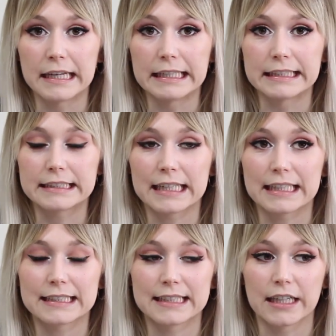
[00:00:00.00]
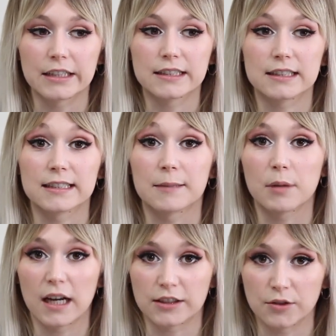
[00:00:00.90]
it is that sells the
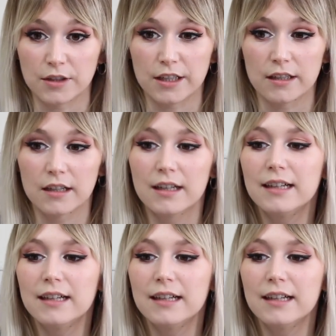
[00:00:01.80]
supplies you need.